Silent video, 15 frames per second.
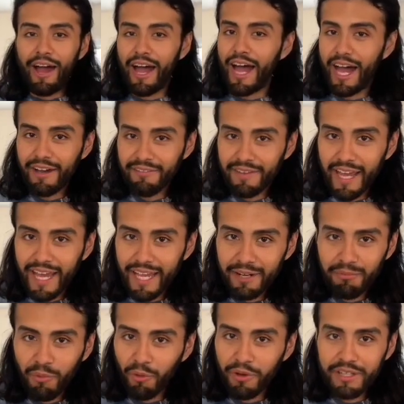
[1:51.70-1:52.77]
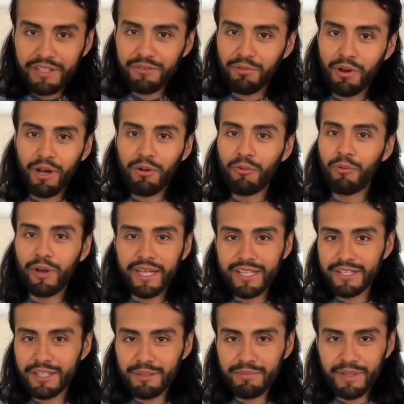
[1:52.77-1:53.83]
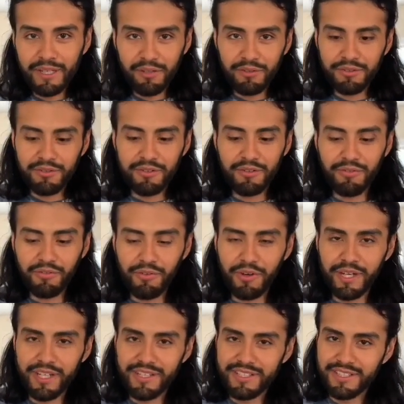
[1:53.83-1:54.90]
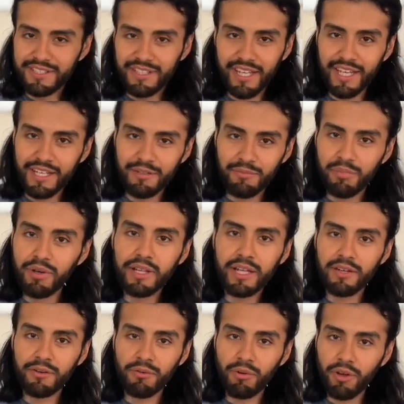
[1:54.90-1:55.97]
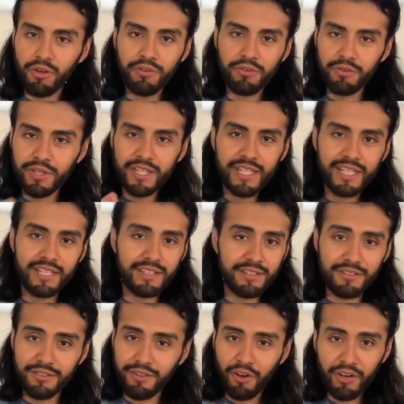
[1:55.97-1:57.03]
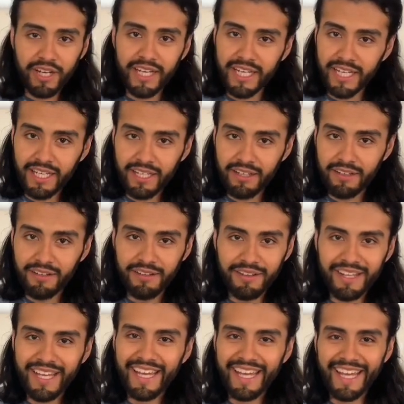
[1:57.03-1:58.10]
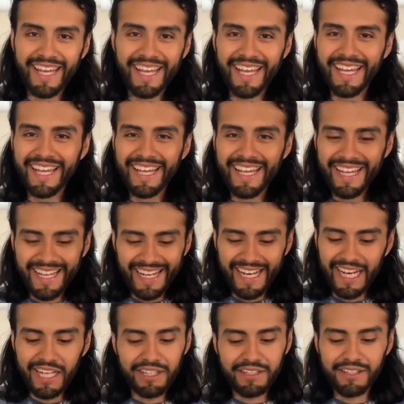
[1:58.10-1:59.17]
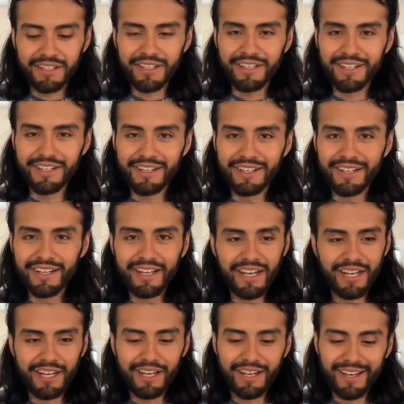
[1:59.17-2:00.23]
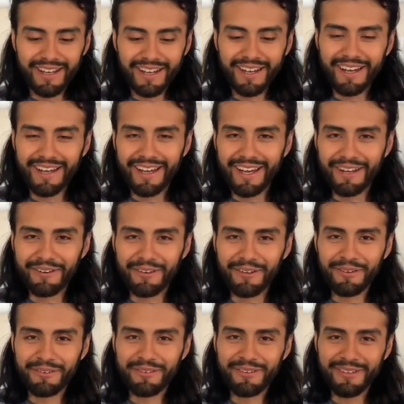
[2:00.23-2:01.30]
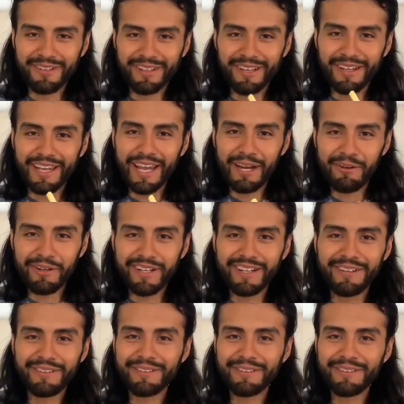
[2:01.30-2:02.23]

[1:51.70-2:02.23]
had mornings where I'll wake up and go to the fridge and pull out a raw zucchini and just start eating it. Like I don't know, a carrot or